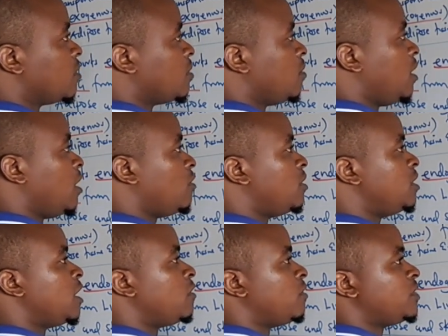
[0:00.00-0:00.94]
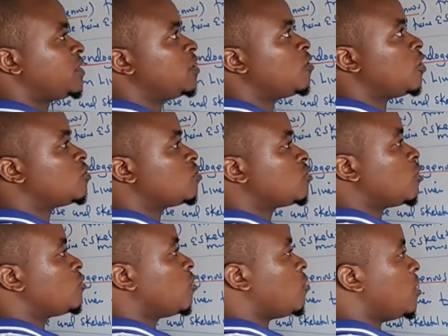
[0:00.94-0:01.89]
LDL is equal to
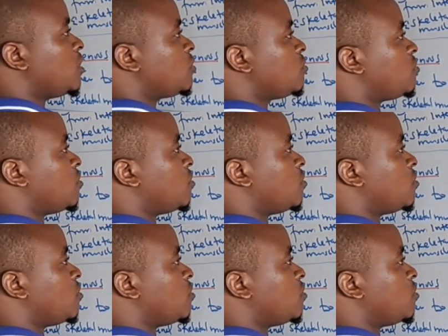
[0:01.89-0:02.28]
total cholesterol